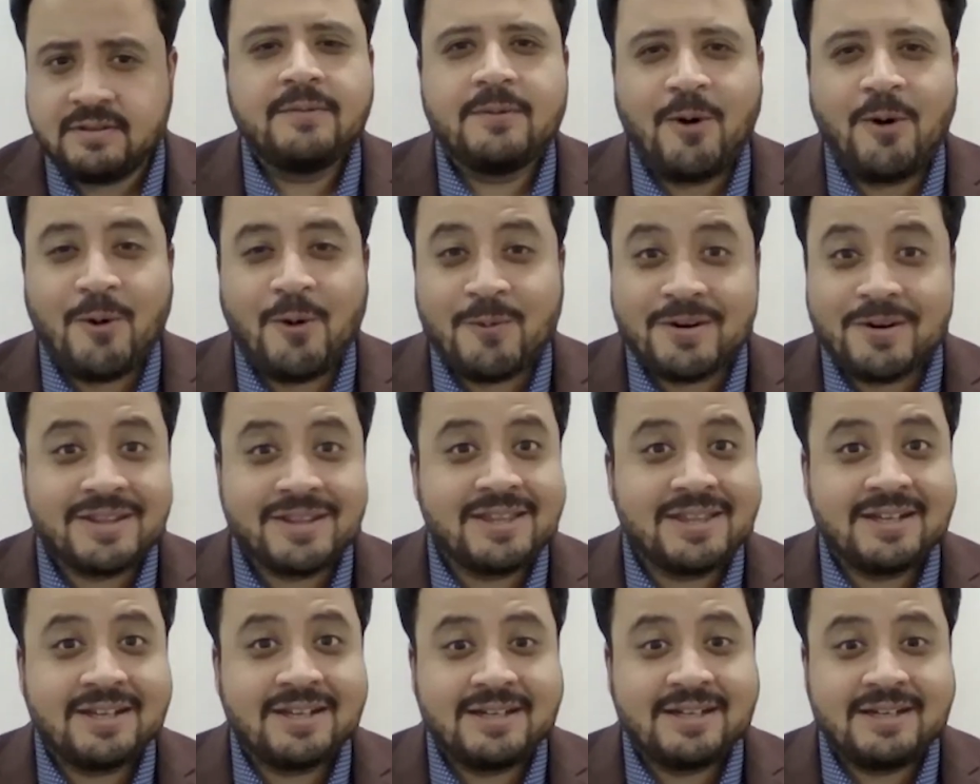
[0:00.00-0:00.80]
Over
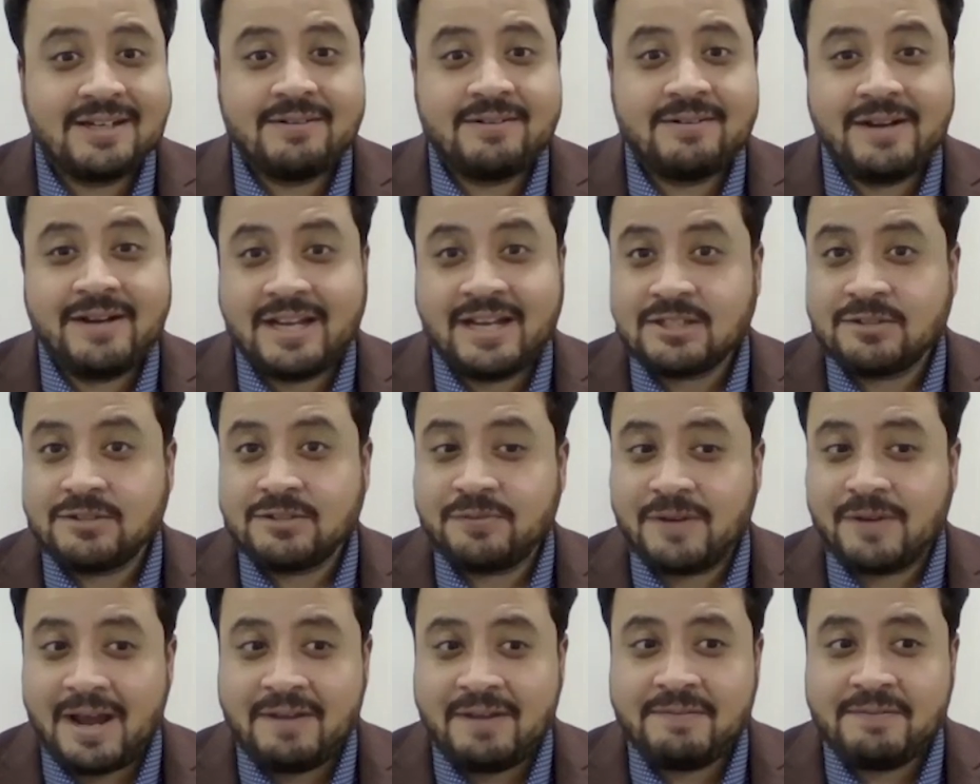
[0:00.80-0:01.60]
the next
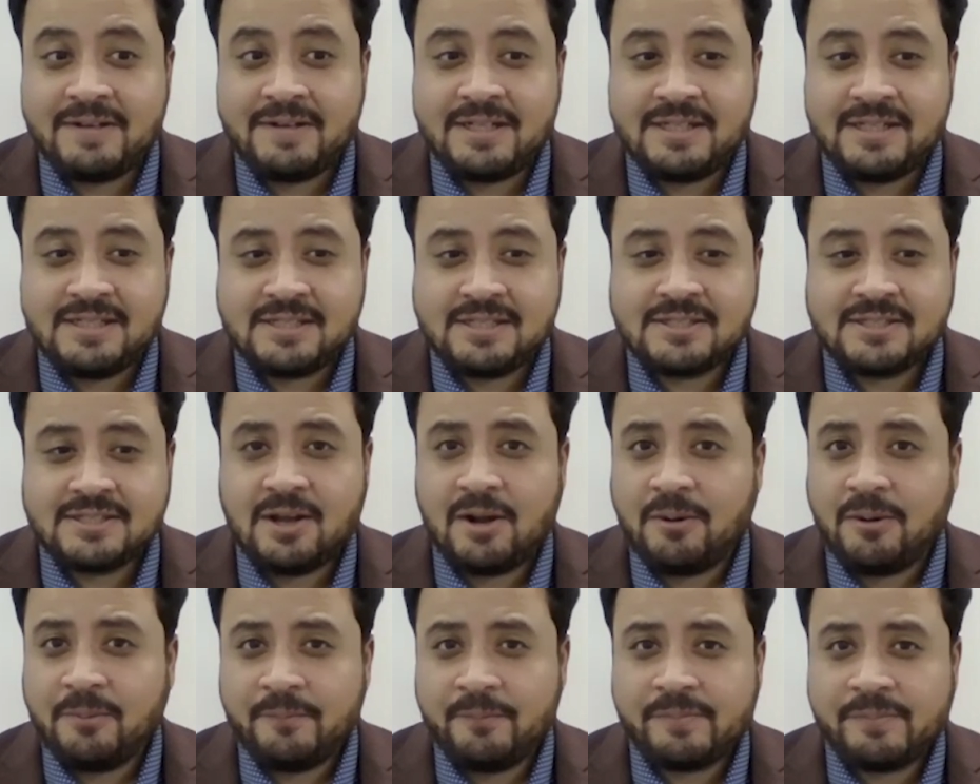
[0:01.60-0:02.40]
5 years,
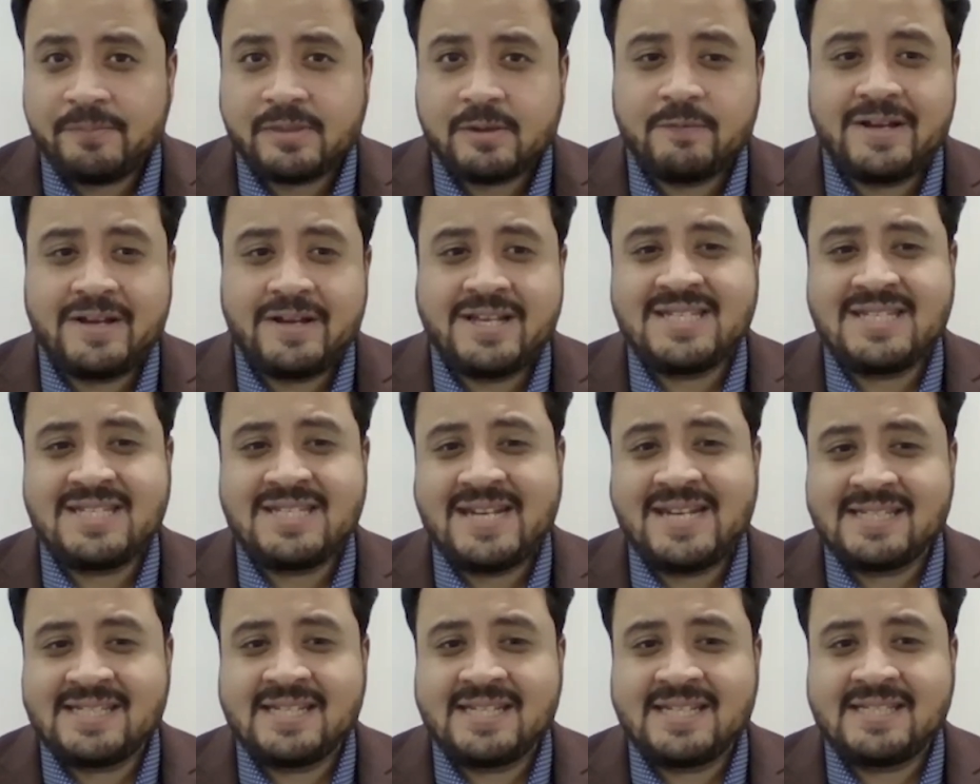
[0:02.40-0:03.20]
though, West
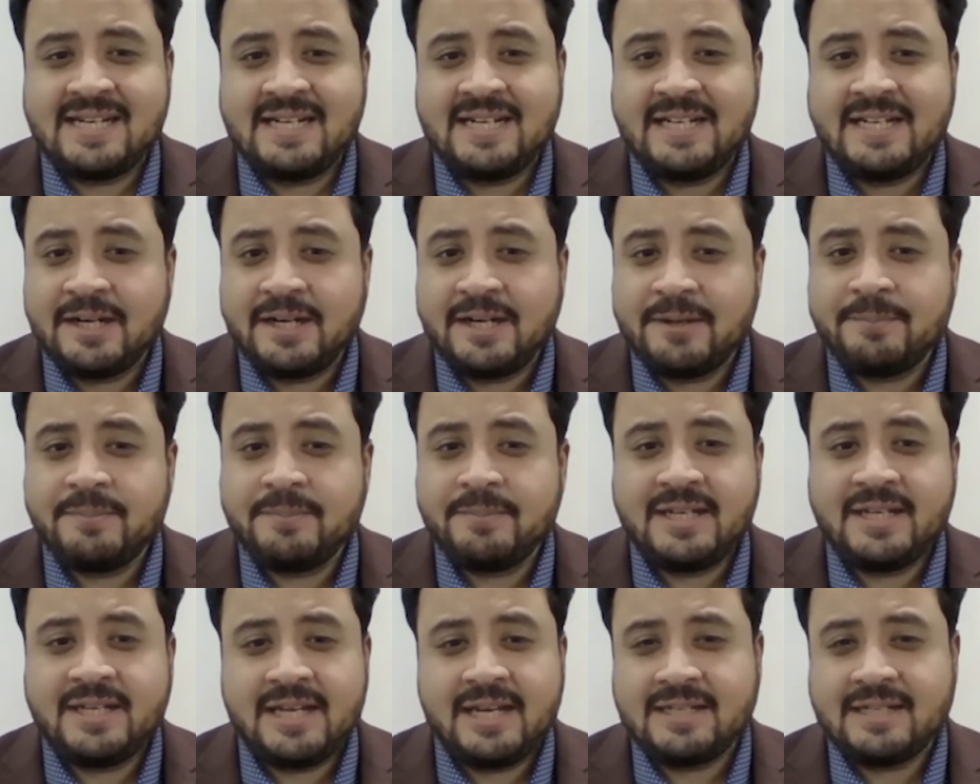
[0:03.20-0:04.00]
Texas
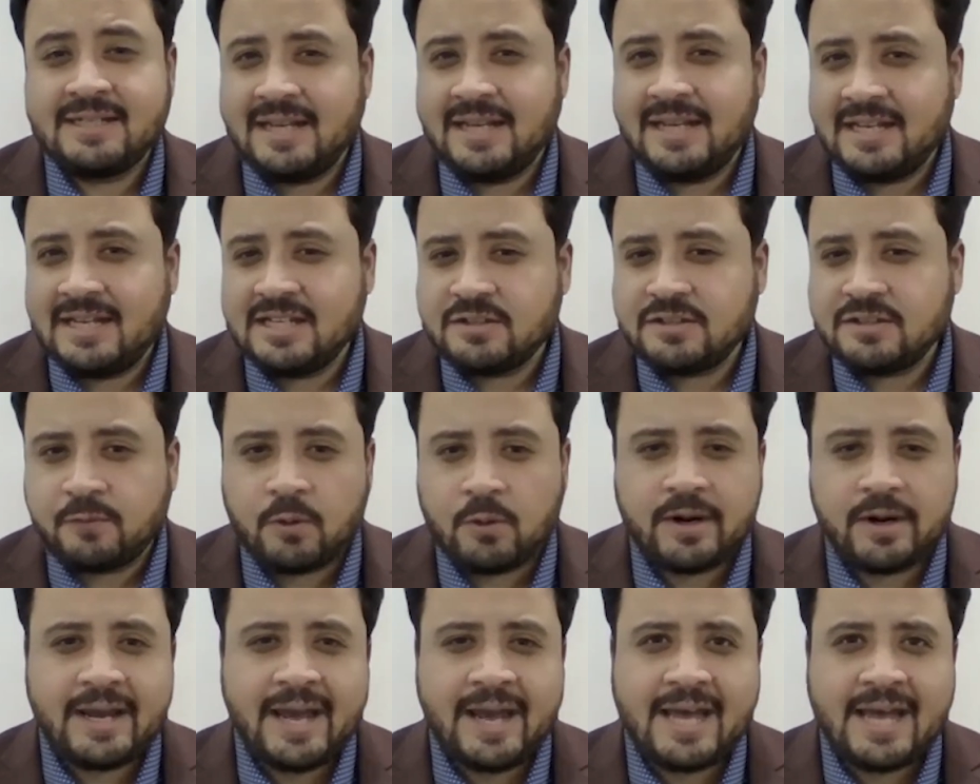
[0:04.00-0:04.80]
Intermediate is
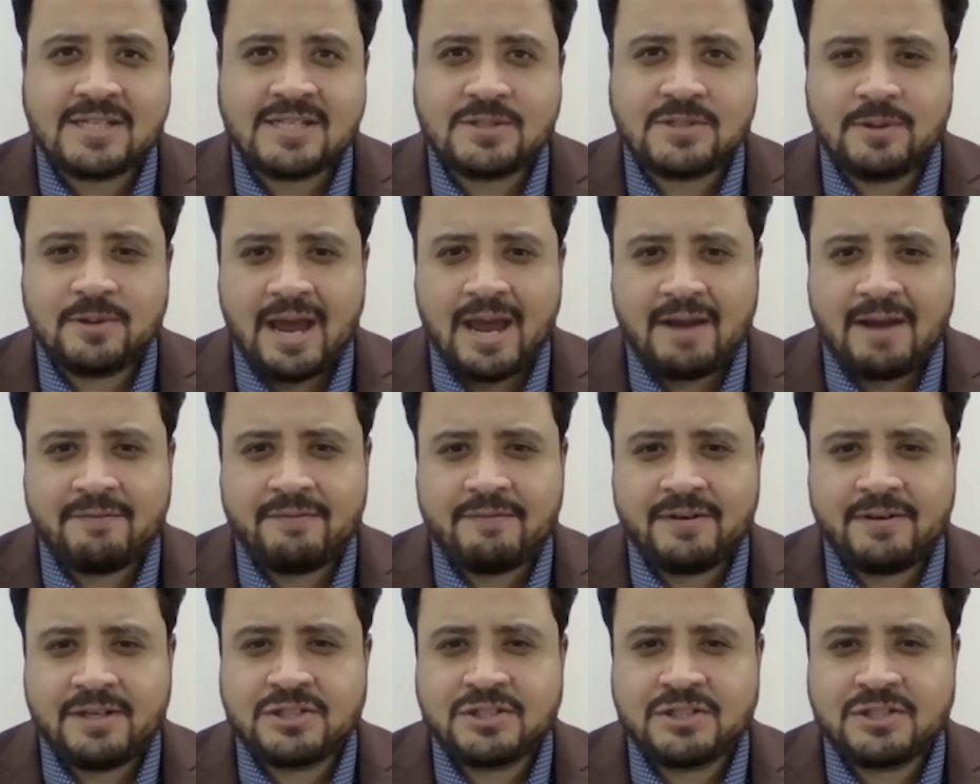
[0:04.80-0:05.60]
forecast to
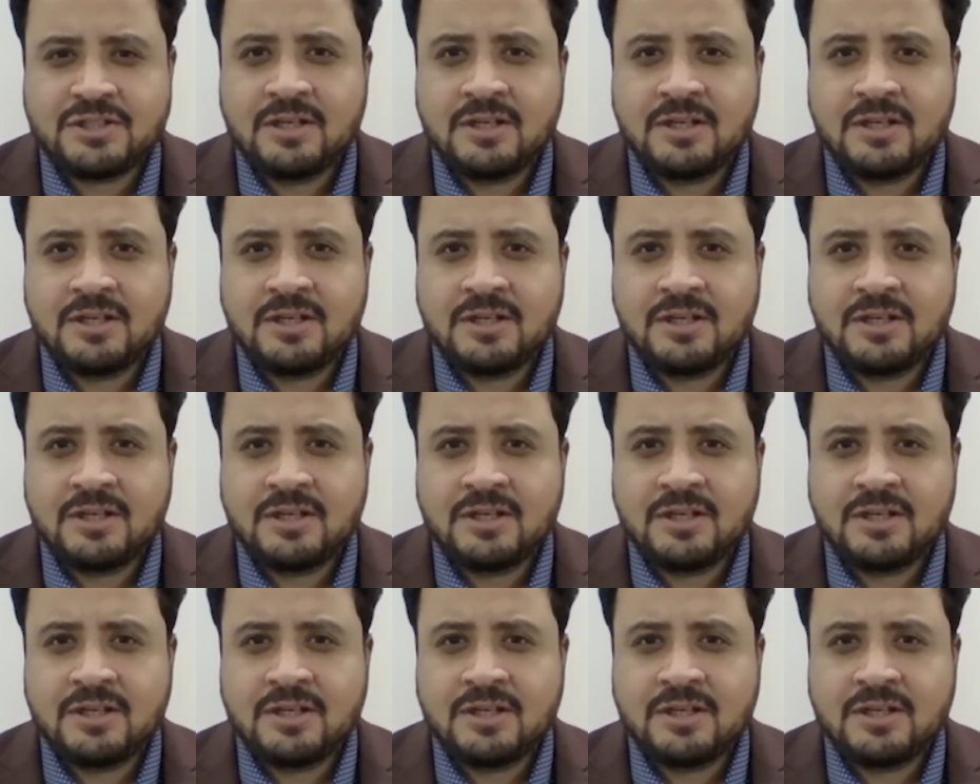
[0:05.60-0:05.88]
average